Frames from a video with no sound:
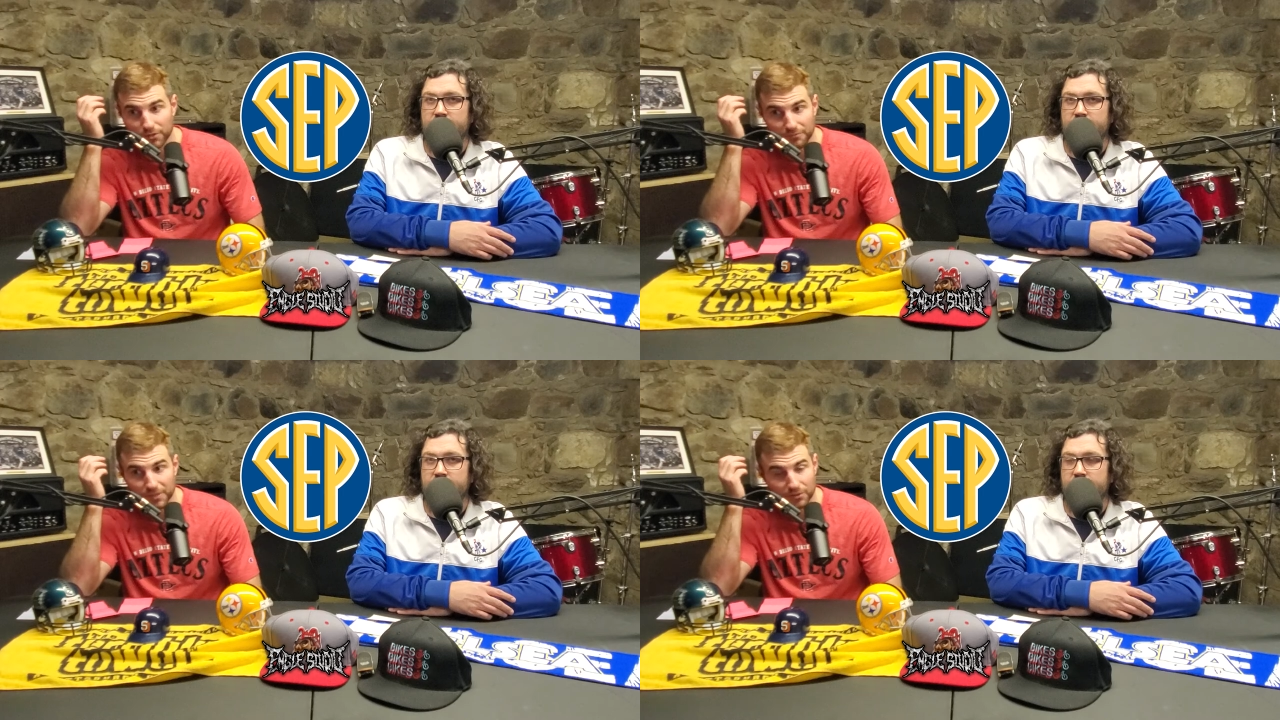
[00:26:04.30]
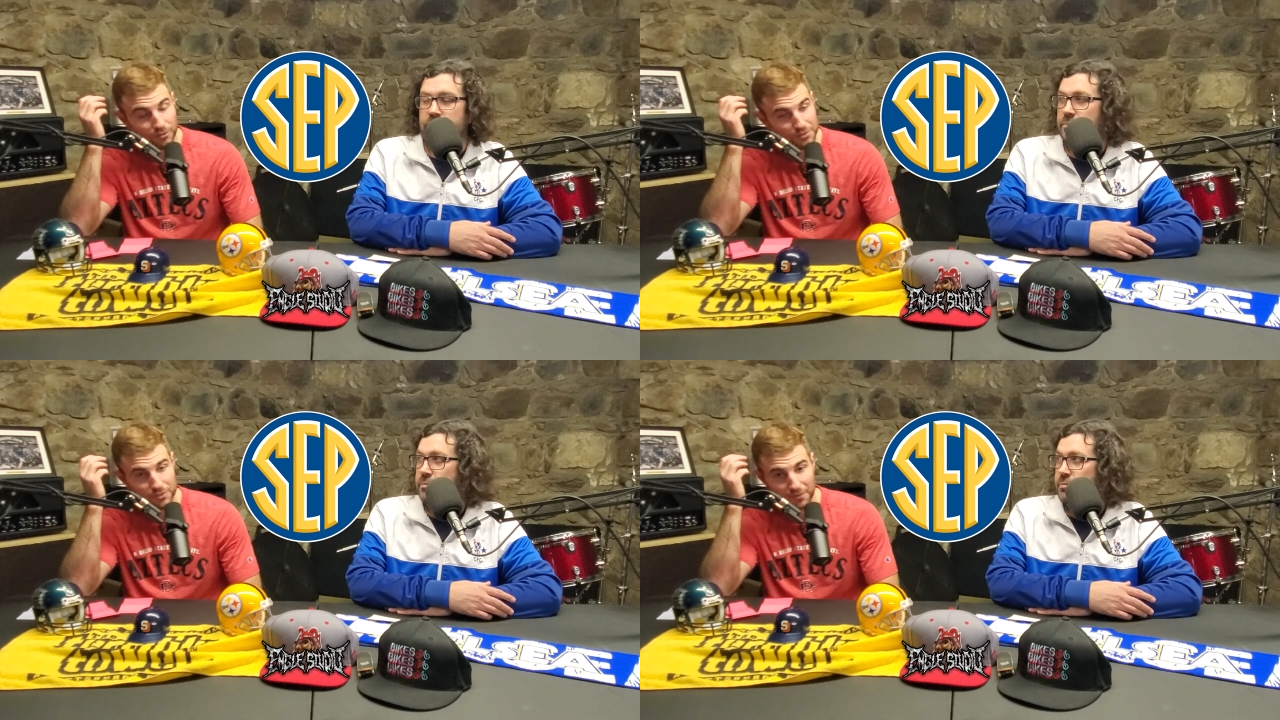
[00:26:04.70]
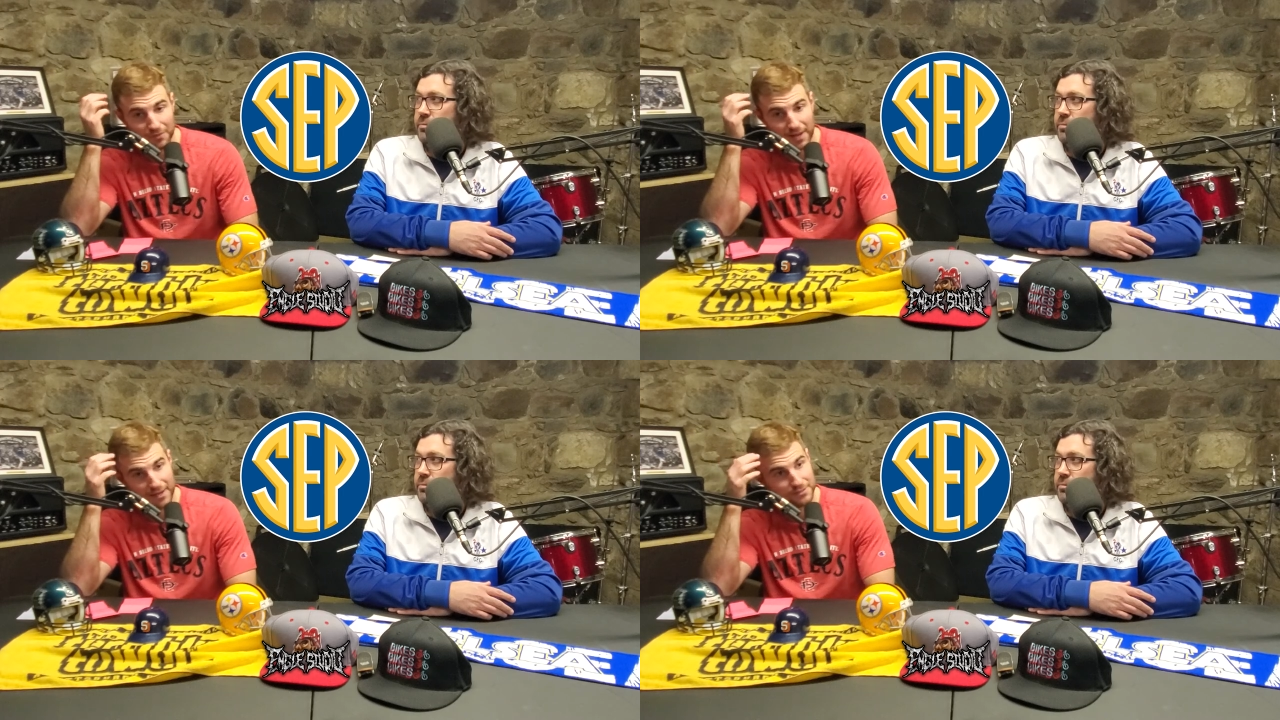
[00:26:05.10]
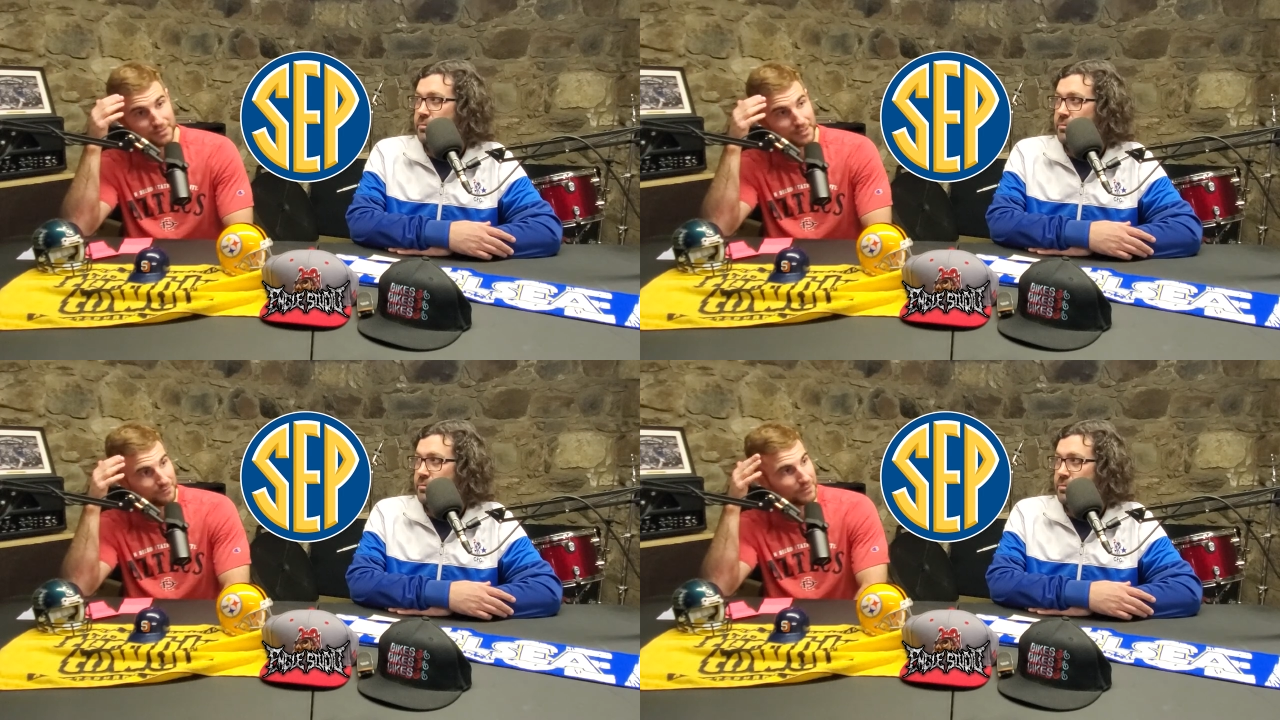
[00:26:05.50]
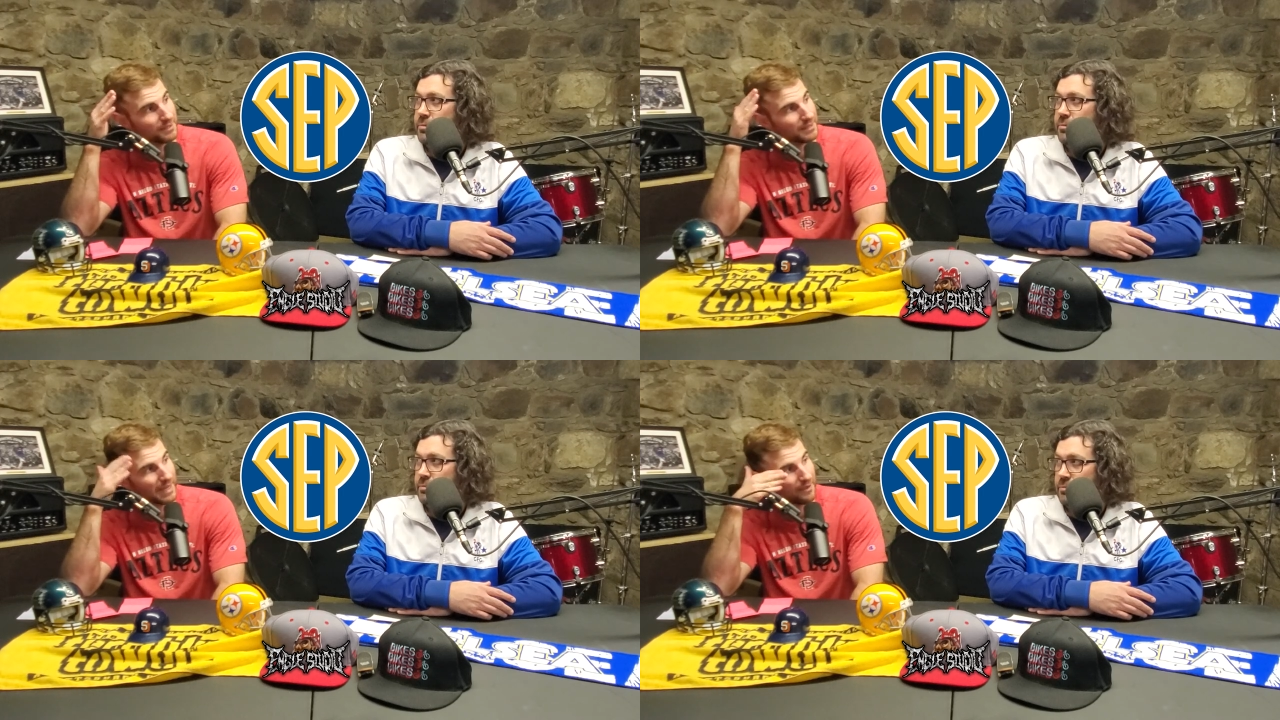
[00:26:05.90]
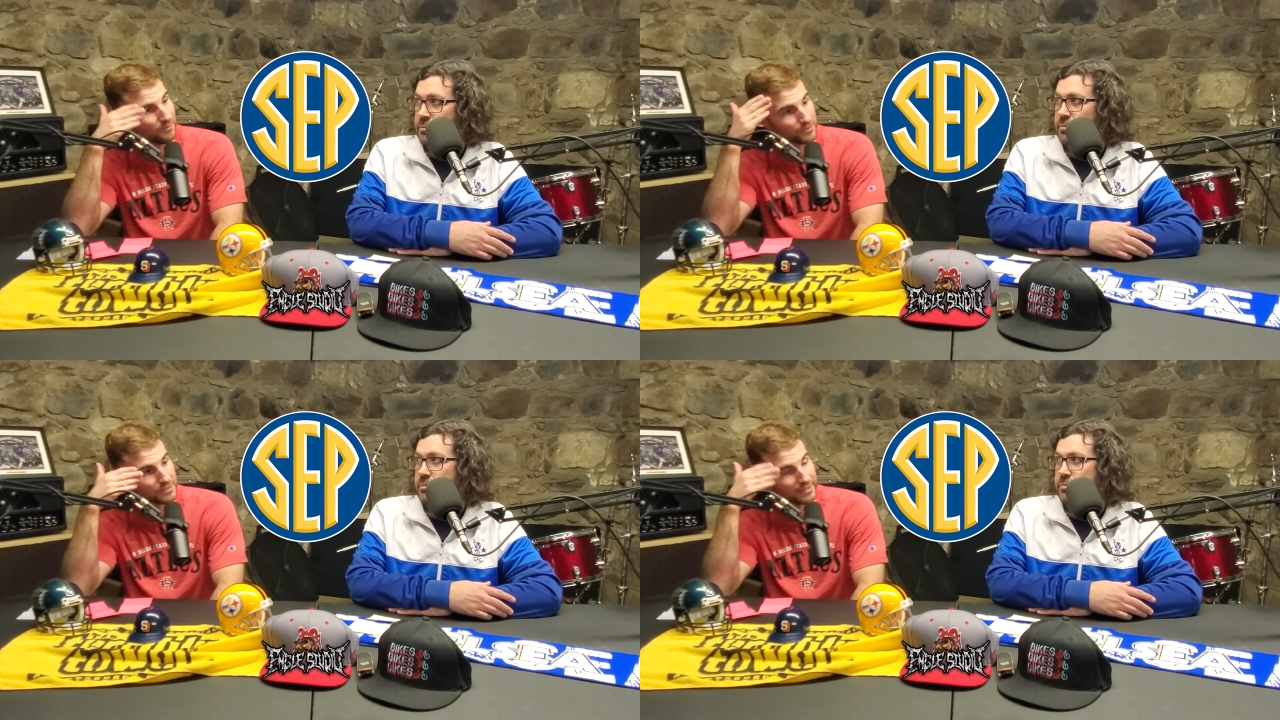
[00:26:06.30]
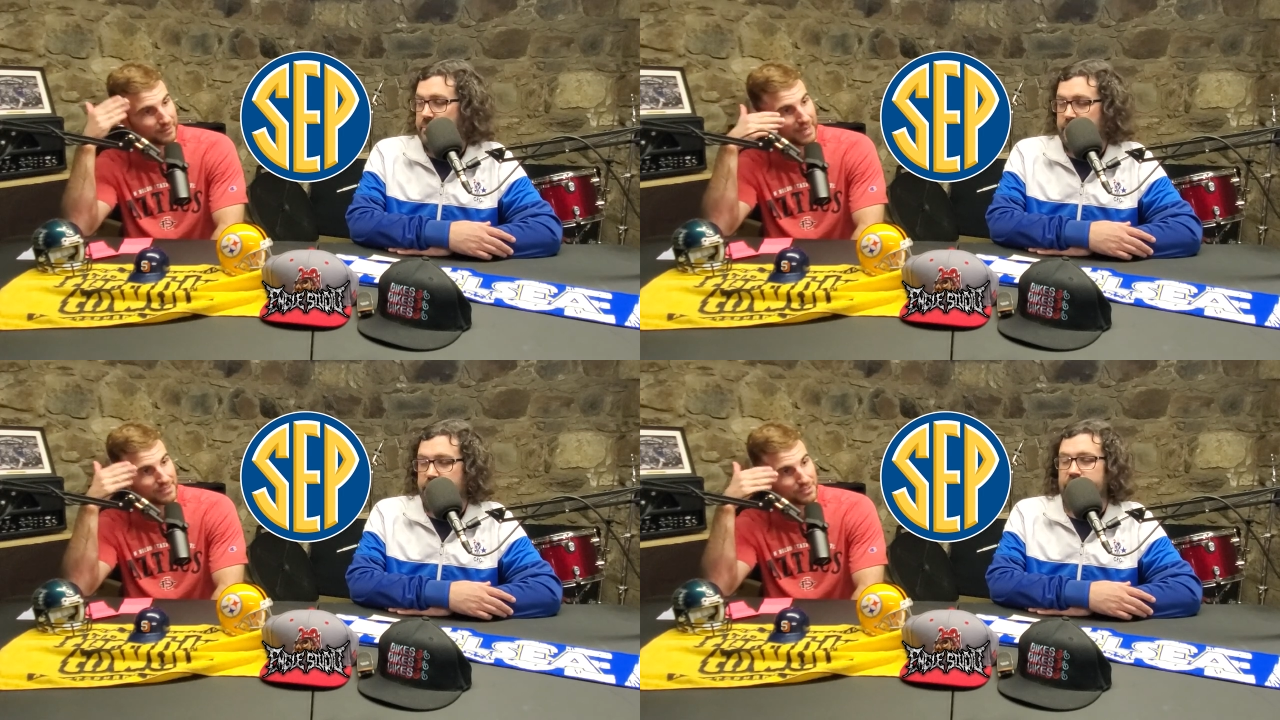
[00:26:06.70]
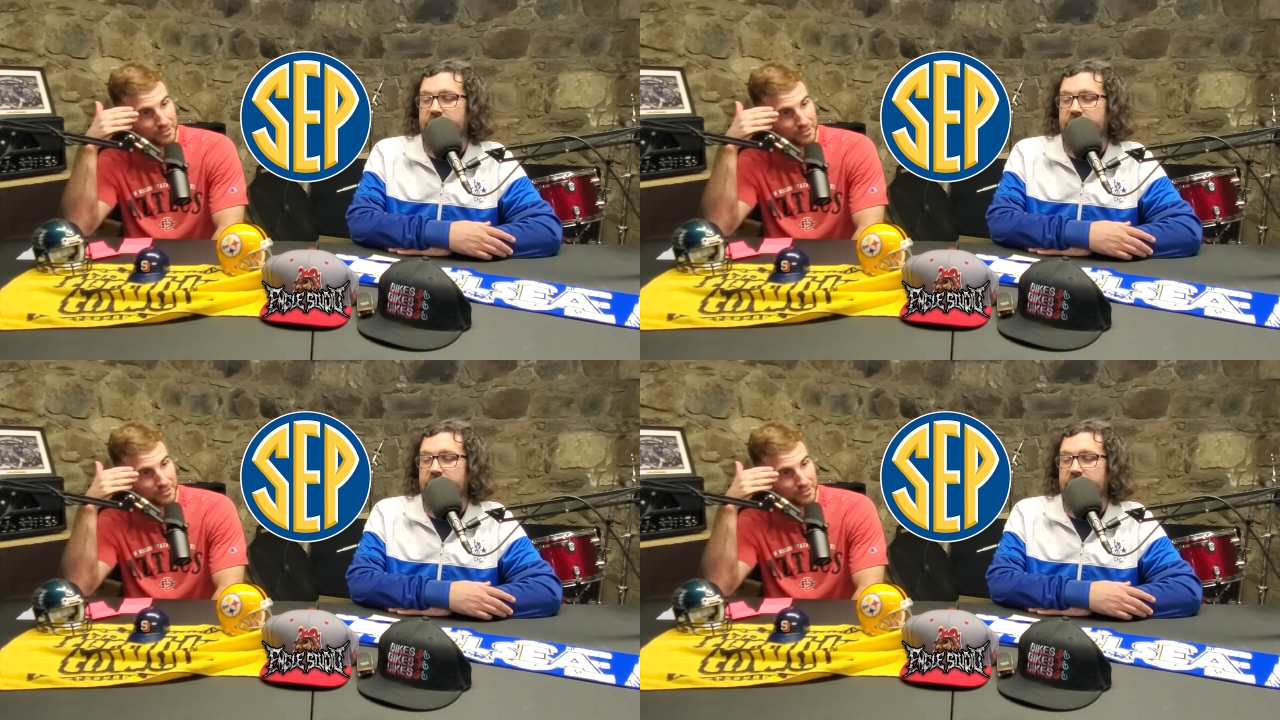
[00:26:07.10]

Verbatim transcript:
Speaker 1: have been close to a thousand if he didn't have those like last